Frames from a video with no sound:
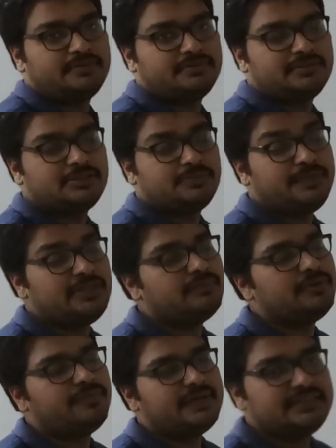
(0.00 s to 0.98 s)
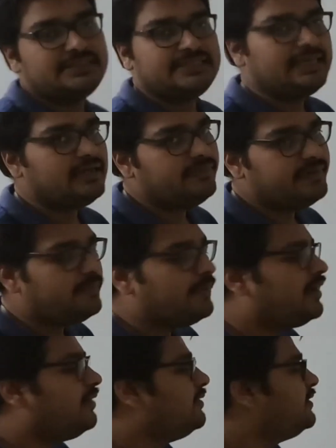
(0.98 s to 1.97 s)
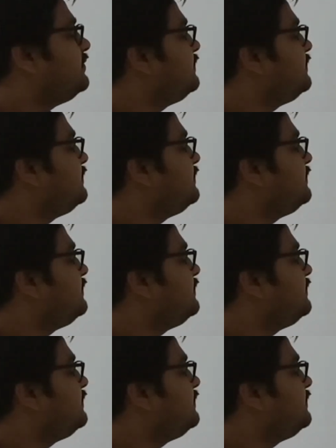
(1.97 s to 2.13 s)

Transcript: The speed of the water is 10 km per hour.